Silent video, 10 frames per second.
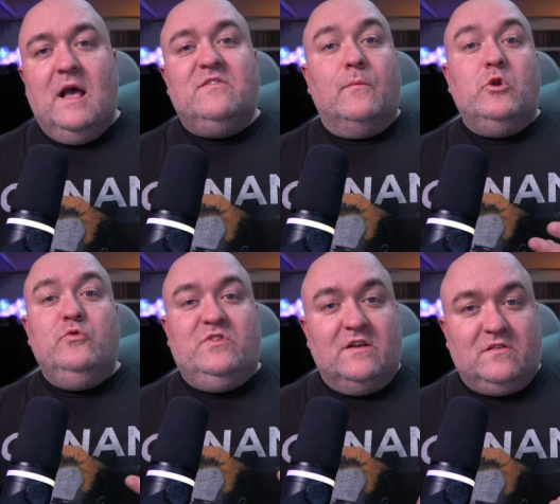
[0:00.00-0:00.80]
As someone who
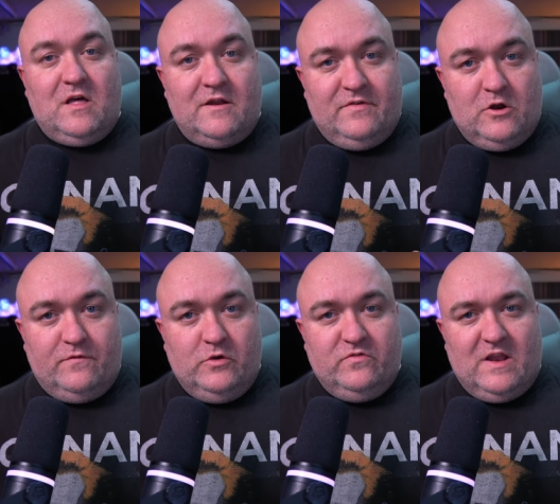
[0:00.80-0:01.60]
does a lot of
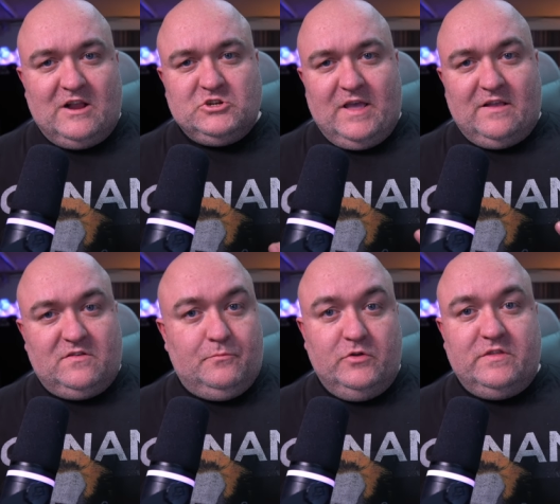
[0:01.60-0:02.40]
interviews and actually has
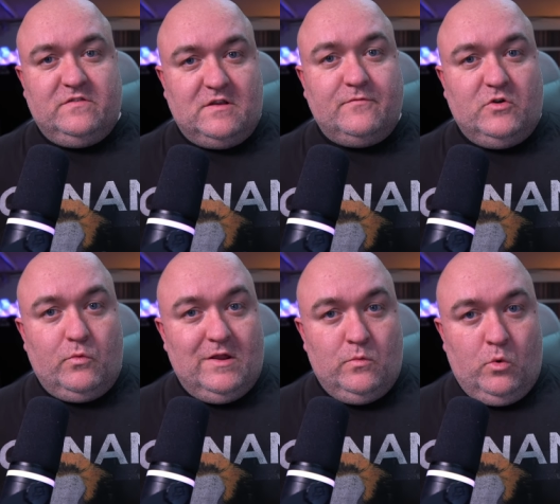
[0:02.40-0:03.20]
to put this stuff to
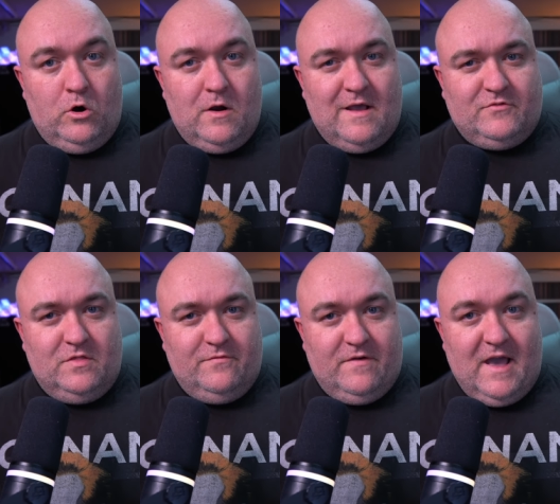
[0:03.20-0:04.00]
written word after
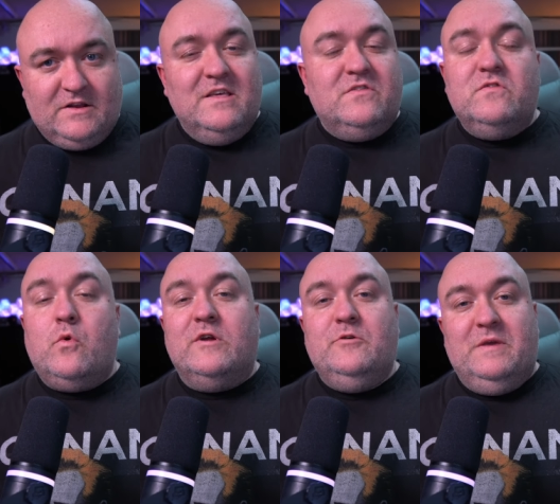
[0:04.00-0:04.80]
the fact, this is
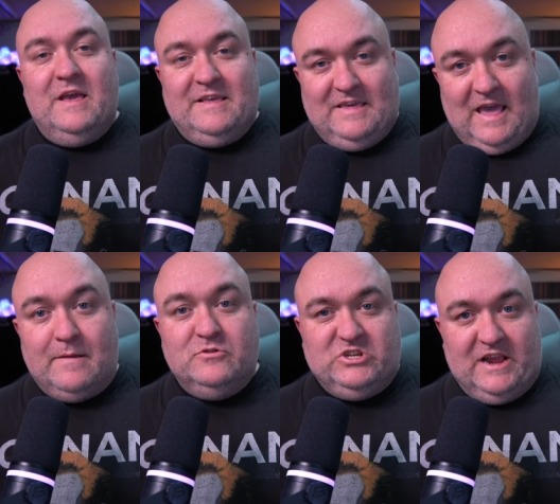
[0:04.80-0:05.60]
going to be a
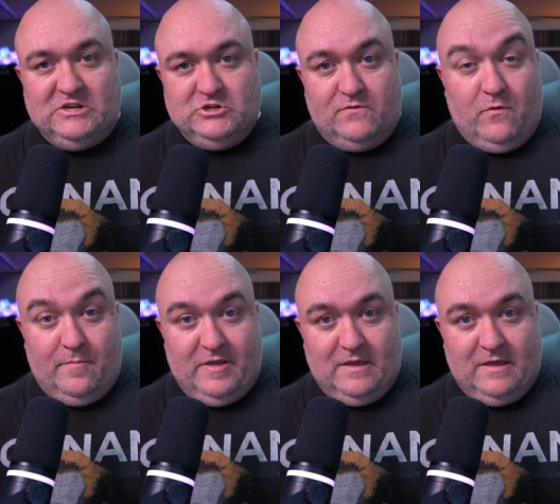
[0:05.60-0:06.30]
game changer for me.